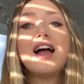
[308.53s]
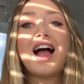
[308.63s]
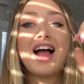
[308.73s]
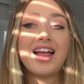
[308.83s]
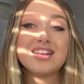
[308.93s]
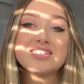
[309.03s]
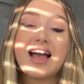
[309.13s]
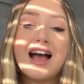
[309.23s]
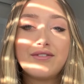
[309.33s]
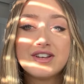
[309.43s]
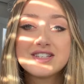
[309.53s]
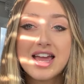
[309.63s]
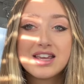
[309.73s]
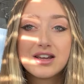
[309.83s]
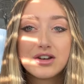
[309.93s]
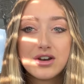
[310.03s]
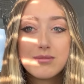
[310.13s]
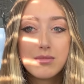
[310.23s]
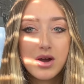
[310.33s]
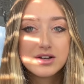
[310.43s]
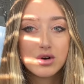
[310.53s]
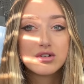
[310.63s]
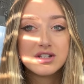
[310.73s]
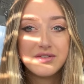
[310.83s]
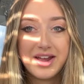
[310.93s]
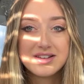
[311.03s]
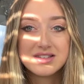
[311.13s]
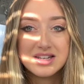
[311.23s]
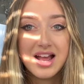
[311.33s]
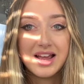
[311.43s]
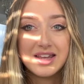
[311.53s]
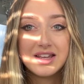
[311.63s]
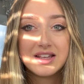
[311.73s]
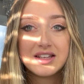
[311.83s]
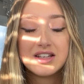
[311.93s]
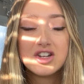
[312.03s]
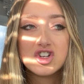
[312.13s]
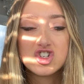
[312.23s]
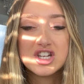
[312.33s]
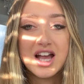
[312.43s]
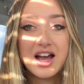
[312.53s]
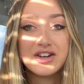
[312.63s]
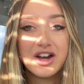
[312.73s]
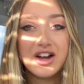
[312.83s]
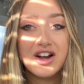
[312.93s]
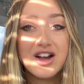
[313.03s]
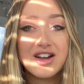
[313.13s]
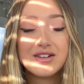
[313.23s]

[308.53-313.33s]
And having taken my dog to the vets today, she had her